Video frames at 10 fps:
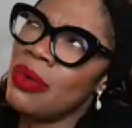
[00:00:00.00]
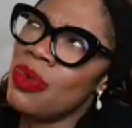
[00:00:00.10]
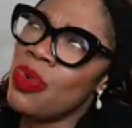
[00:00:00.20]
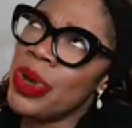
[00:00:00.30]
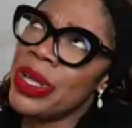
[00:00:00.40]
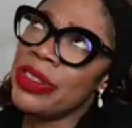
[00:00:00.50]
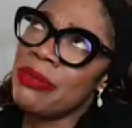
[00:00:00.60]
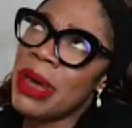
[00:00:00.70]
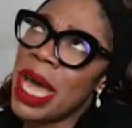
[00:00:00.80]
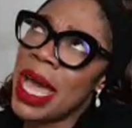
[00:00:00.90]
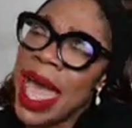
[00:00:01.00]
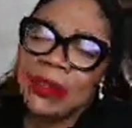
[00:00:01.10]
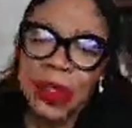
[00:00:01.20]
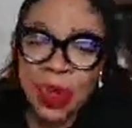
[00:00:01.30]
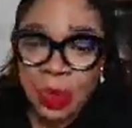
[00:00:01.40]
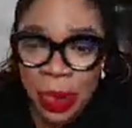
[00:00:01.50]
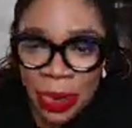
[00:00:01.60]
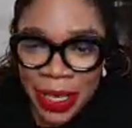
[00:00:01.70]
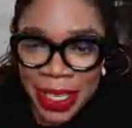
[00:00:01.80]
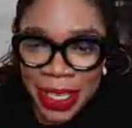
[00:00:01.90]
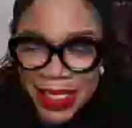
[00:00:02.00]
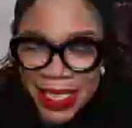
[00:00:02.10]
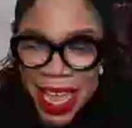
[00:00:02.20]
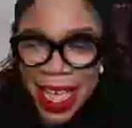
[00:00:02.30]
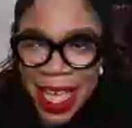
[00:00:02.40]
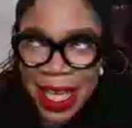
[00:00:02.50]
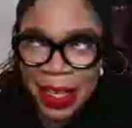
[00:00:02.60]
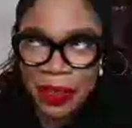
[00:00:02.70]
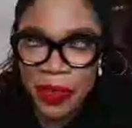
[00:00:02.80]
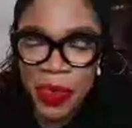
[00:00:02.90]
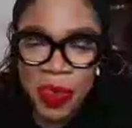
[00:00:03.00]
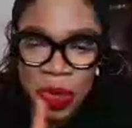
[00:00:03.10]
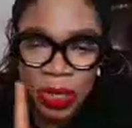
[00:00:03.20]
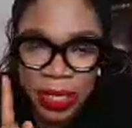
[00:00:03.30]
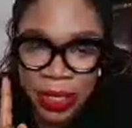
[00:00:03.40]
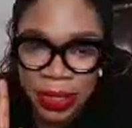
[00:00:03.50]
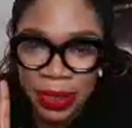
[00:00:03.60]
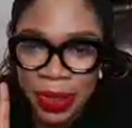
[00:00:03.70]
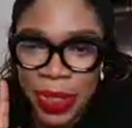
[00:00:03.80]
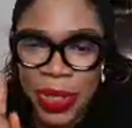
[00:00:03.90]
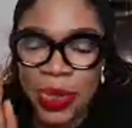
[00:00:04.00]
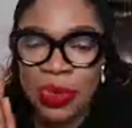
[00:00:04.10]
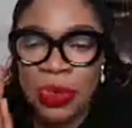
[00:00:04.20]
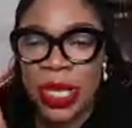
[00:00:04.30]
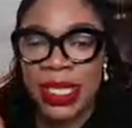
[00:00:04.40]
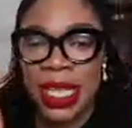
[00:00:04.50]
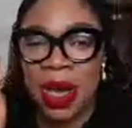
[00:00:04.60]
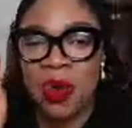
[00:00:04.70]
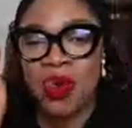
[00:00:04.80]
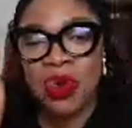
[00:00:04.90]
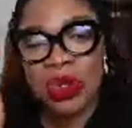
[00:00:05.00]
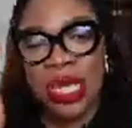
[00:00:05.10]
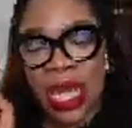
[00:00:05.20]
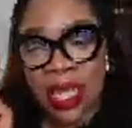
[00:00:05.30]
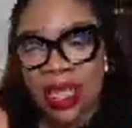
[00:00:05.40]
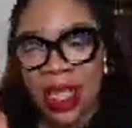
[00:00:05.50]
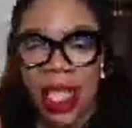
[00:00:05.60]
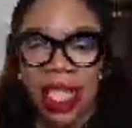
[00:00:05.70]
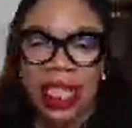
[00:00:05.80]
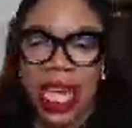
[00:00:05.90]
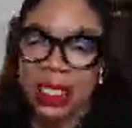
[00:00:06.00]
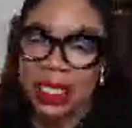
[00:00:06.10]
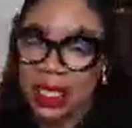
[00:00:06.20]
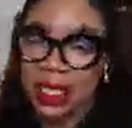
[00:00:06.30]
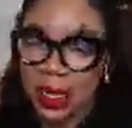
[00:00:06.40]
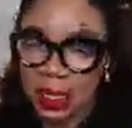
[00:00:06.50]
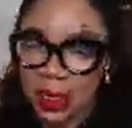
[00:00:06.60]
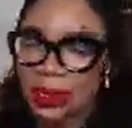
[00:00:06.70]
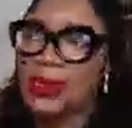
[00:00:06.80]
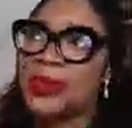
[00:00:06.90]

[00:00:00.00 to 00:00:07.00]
With I have two boys and I have one girl. So the two boys are older than girl.